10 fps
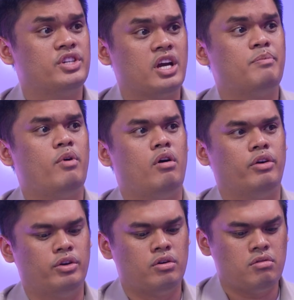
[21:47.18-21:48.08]
Singapore,
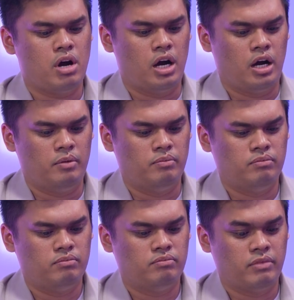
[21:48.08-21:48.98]

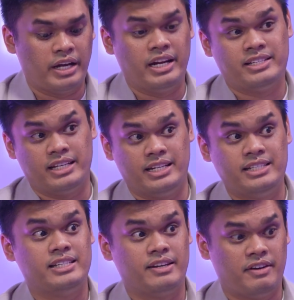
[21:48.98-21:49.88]
and this
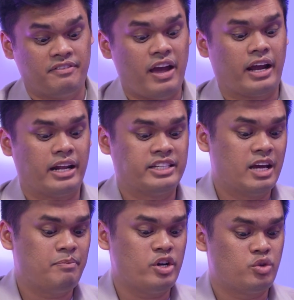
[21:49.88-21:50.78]
is a fact.
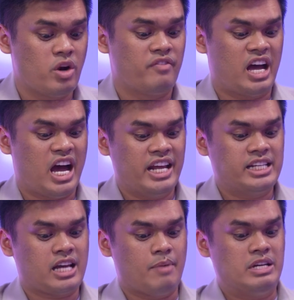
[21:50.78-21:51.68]
Singapore is one of the
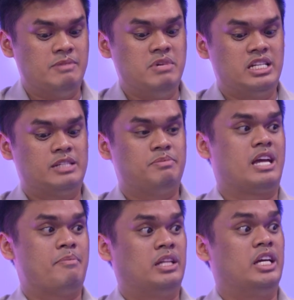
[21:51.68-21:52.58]
highest carbon emitters per
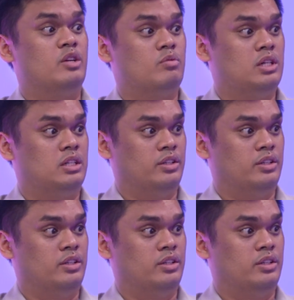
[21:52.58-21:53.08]
capita in the world,